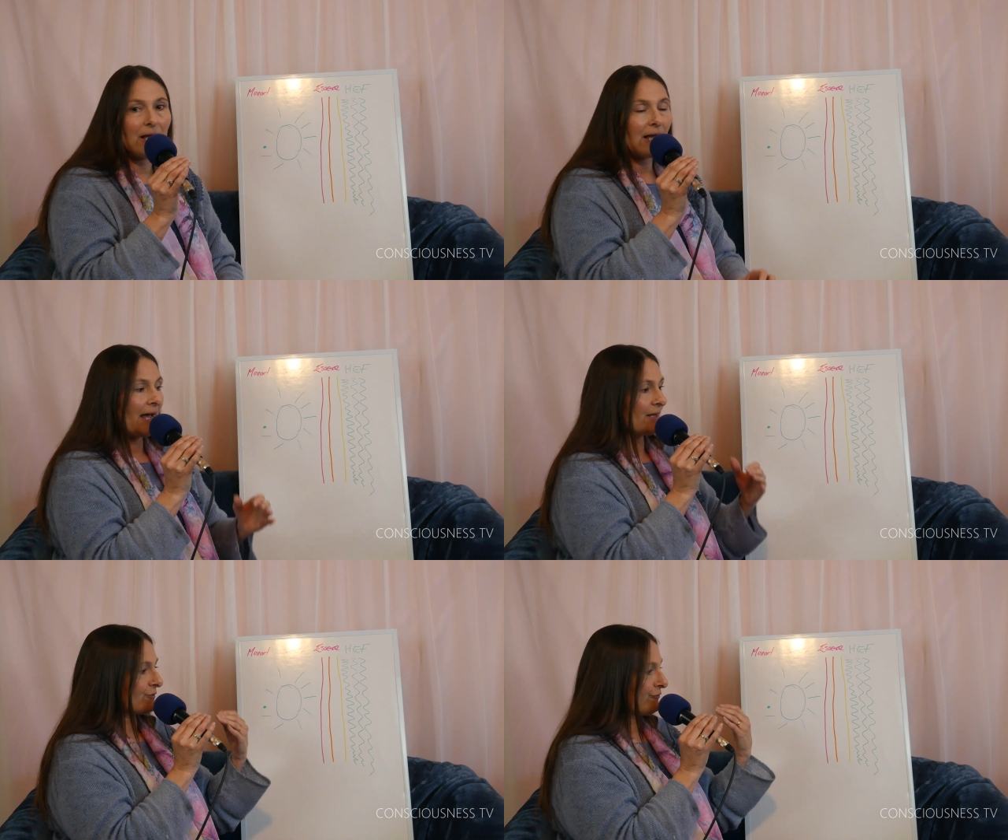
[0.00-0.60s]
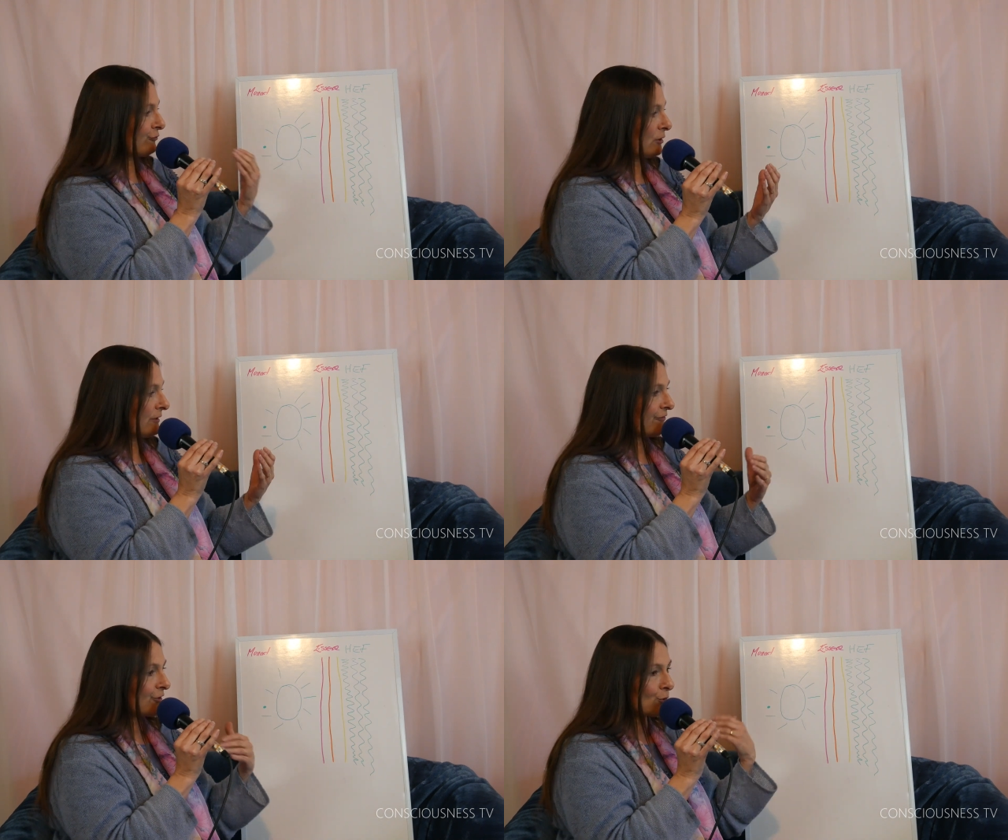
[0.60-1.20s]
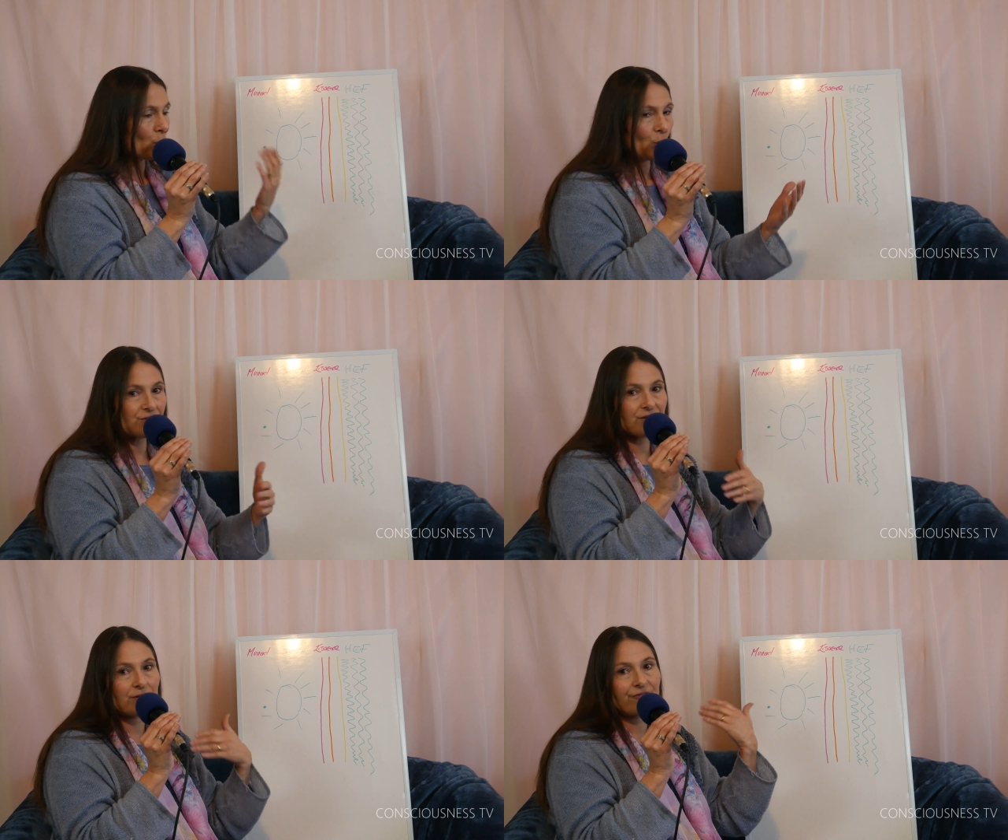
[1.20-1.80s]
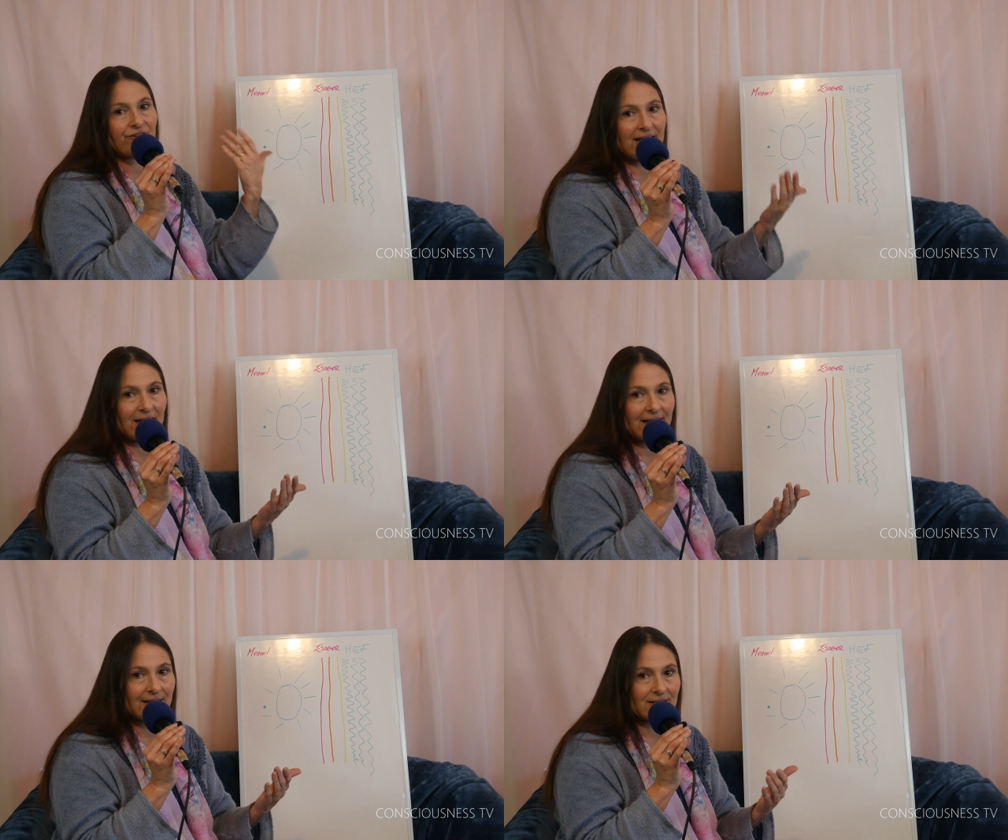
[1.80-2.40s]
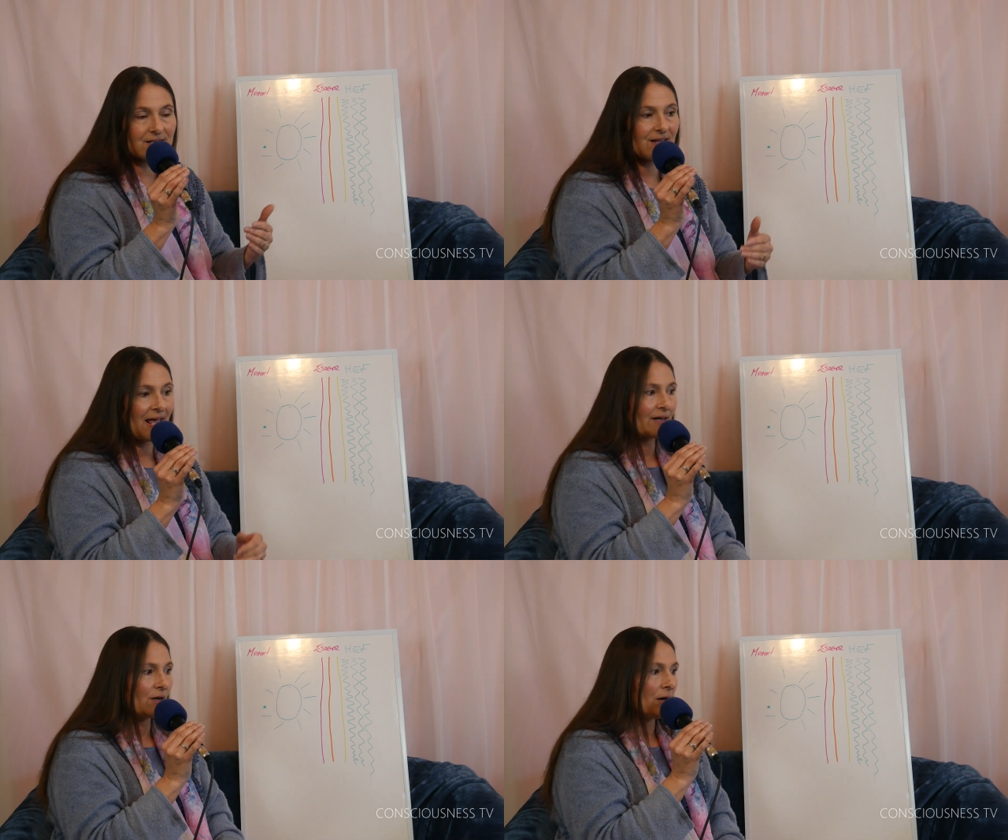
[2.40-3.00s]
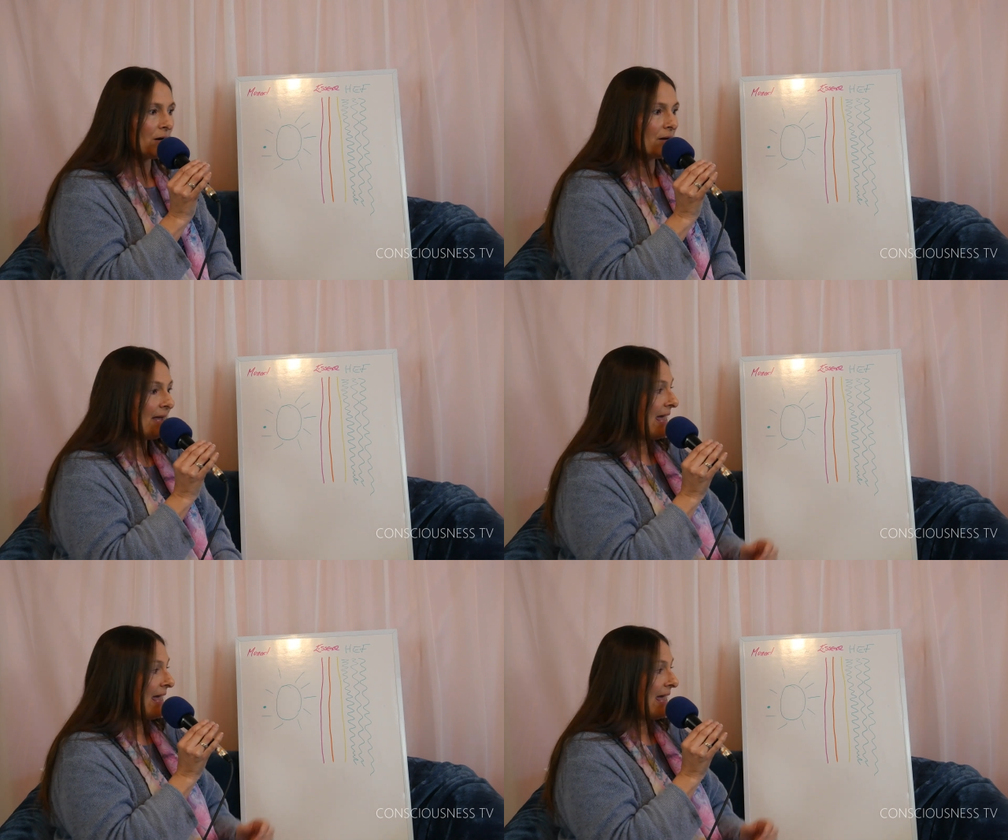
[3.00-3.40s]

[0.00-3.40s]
and full of thoughts and feelings that are